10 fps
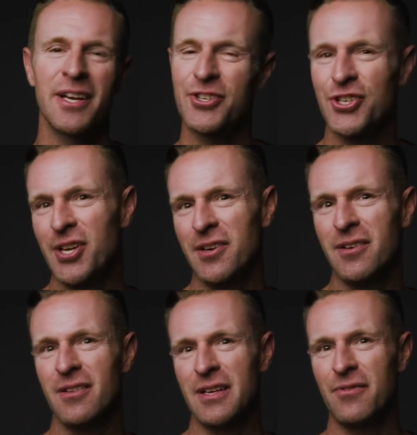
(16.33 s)

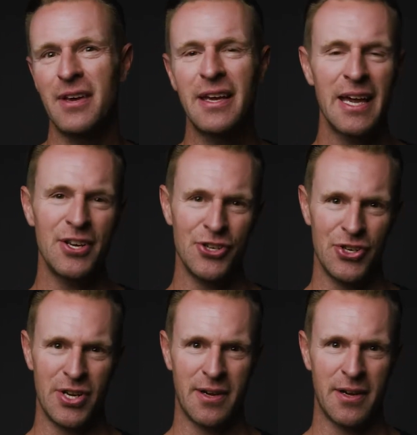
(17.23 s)
chill and vacation
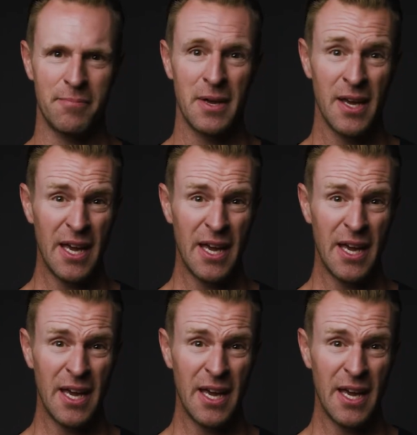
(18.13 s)
time,